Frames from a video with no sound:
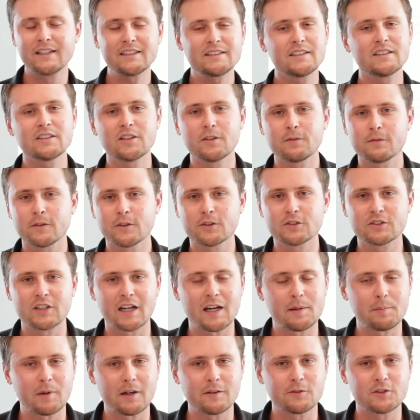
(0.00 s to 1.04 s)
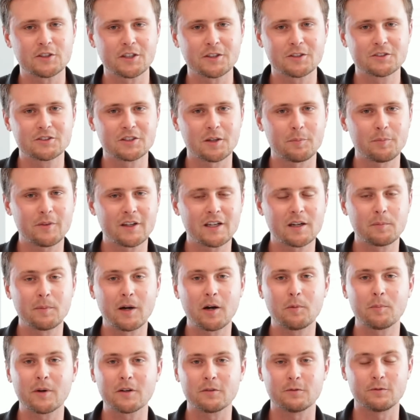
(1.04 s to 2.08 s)
This is the first time I've shared something
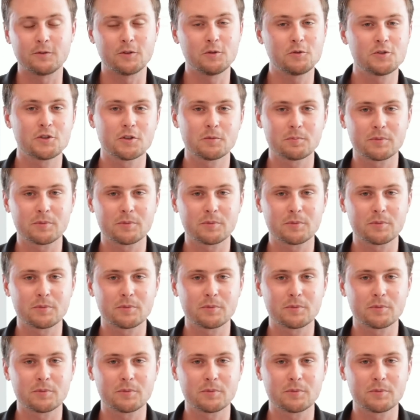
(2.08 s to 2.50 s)
about my future